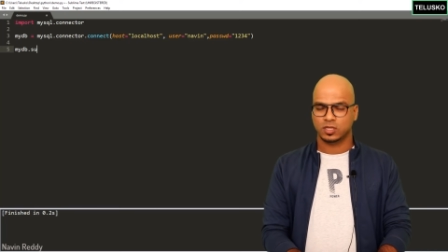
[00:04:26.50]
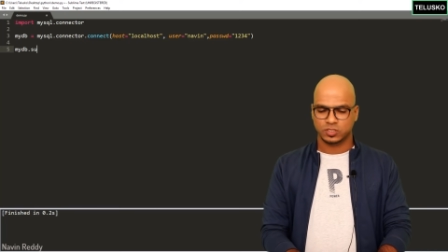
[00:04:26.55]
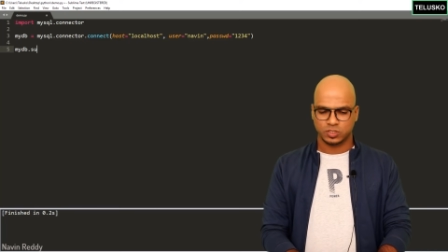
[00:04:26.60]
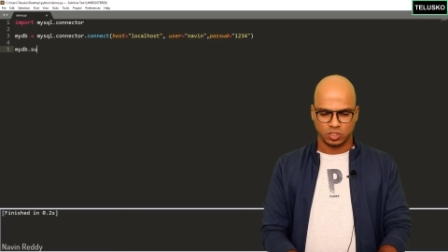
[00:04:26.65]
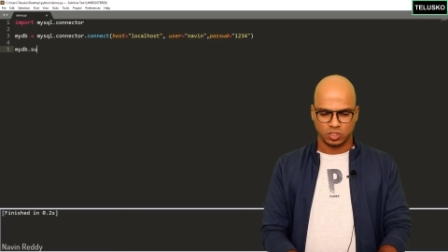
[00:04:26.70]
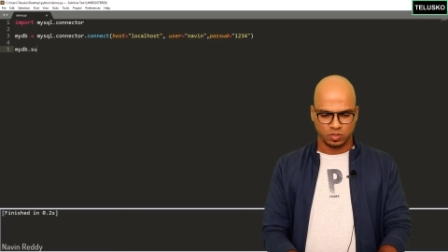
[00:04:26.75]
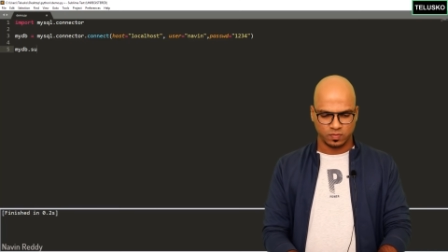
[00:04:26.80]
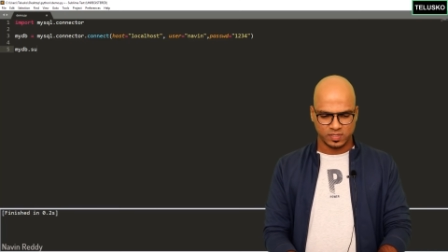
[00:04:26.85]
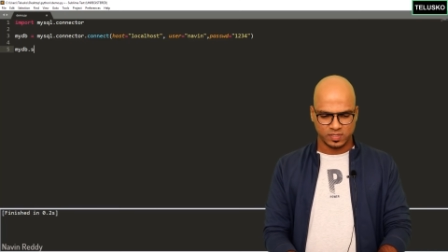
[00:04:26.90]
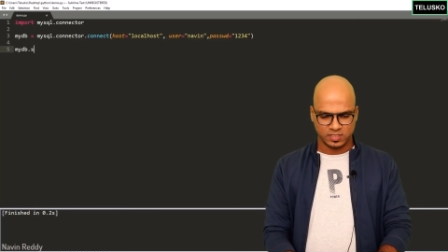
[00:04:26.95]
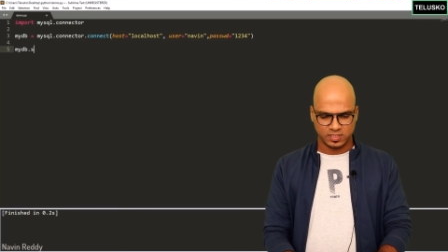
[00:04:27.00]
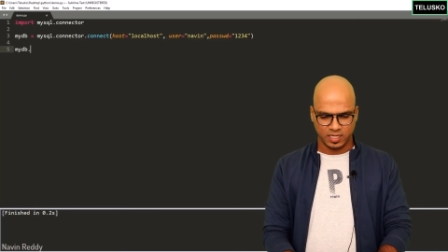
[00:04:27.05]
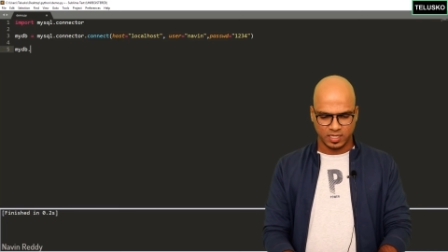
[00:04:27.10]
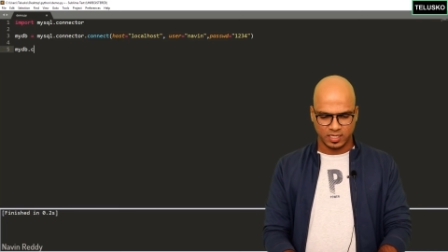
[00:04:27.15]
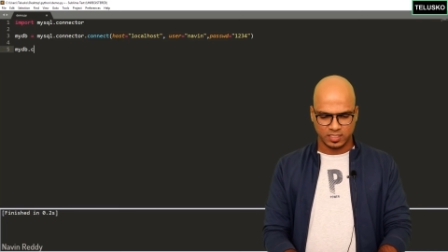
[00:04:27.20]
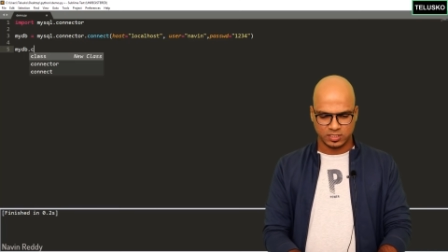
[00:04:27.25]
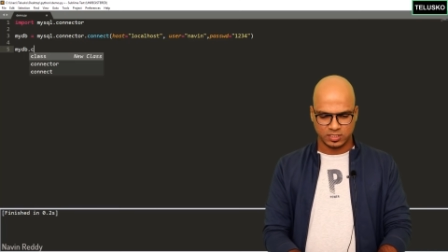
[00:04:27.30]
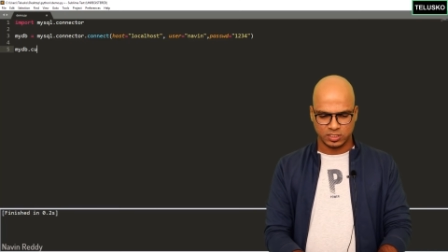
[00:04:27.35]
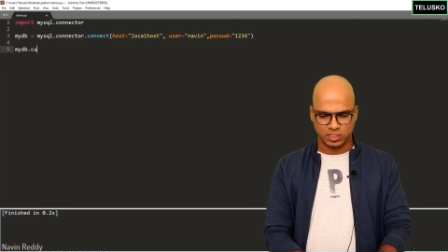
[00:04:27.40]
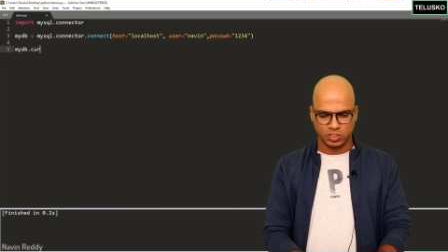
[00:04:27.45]
So you will
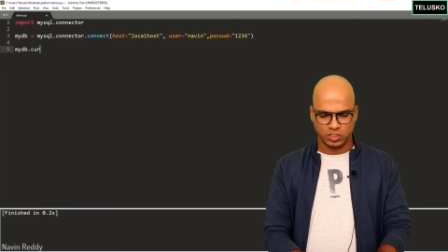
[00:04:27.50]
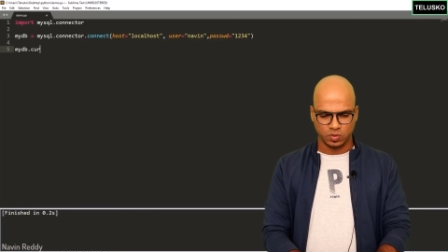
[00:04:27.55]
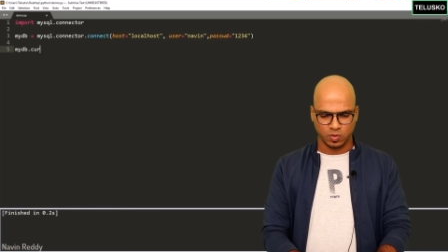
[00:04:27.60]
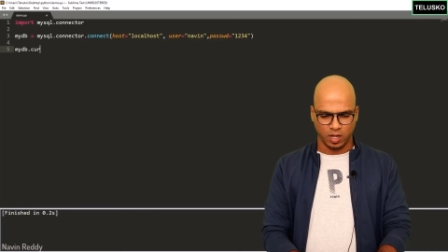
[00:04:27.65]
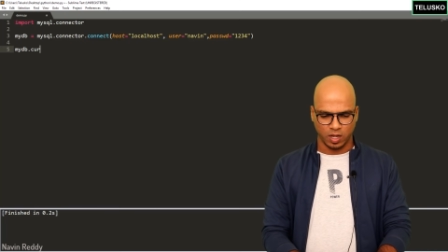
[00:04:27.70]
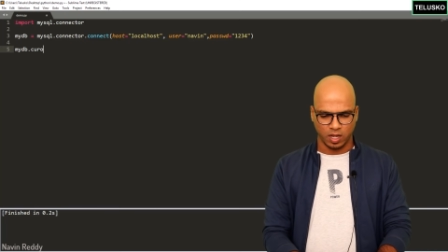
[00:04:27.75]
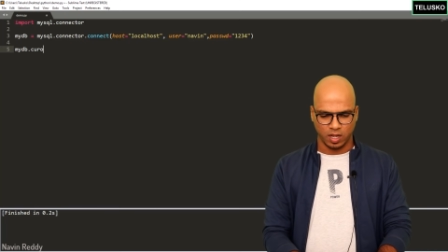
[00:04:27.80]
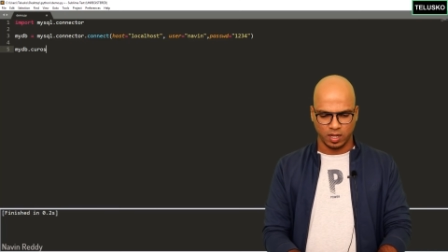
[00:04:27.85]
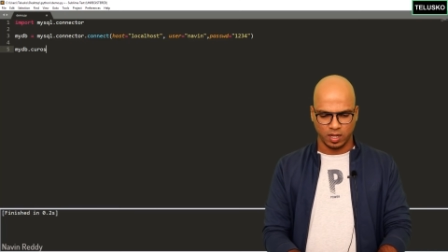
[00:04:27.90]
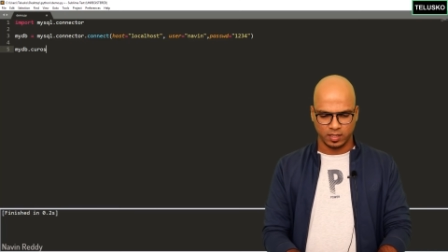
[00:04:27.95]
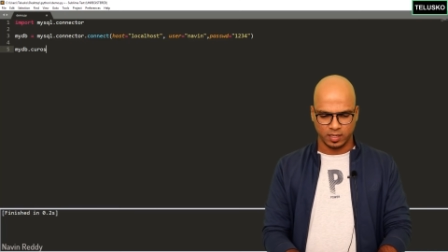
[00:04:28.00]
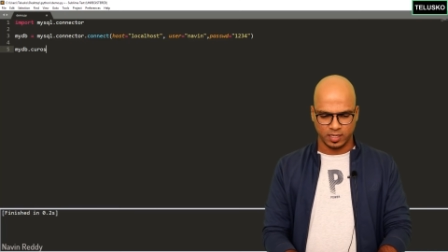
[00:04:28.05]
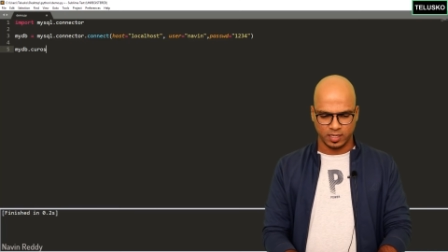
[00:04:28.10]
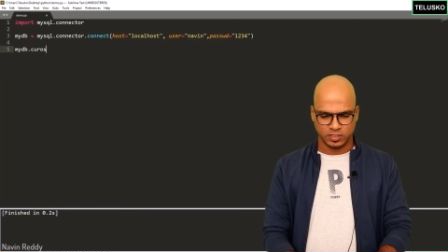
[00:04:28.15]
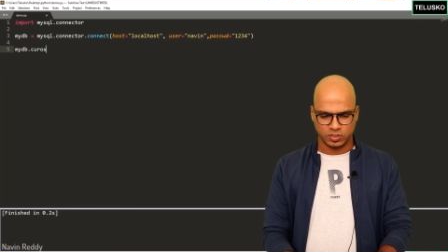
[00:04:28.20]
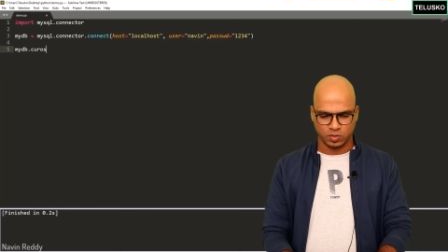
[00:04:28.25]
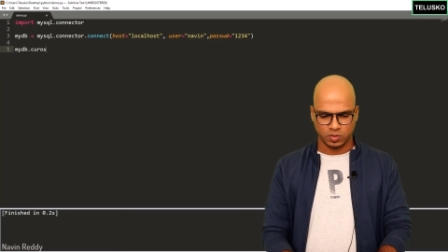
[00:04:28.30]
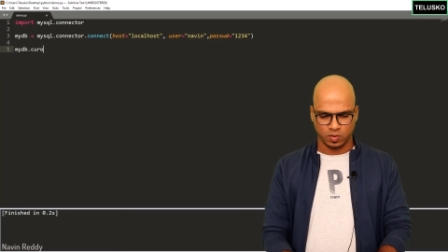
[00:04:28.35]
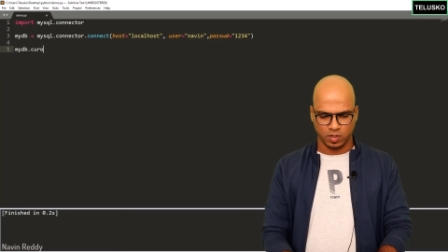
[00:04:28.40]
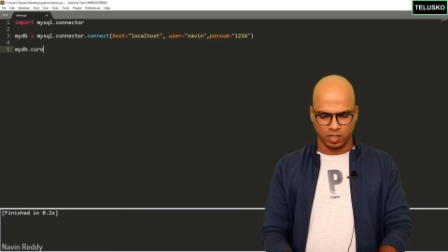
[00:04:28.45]
say
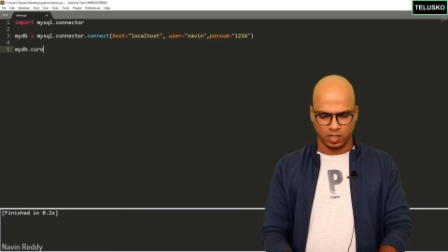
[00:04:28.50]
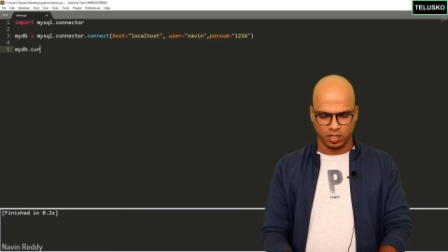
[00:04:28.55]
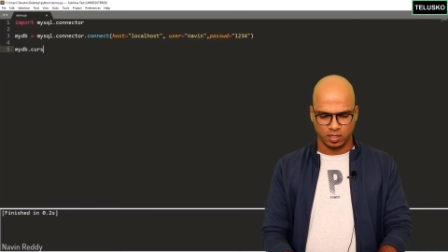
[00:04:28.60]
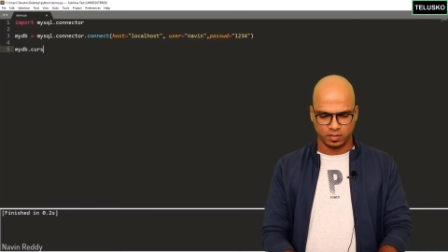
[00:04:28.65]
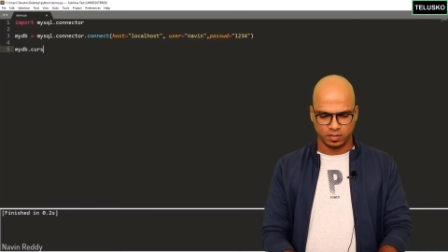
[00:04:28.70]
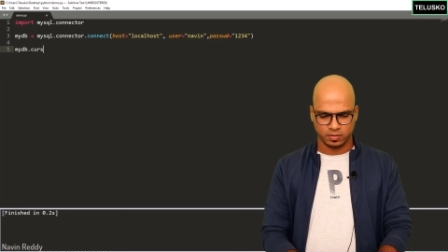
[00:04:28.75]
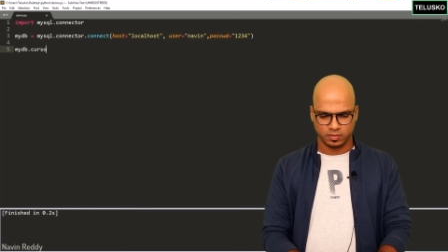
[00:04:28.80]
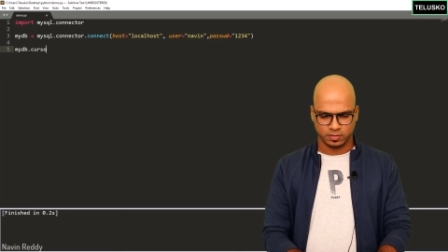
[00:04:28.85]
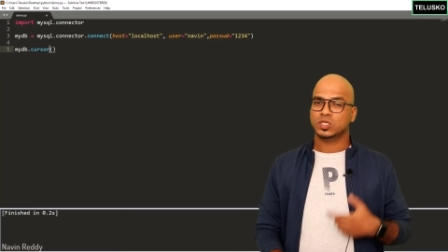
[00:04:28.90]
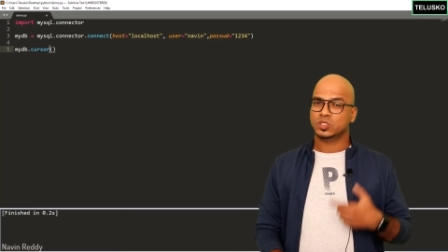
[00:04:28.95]
cursor.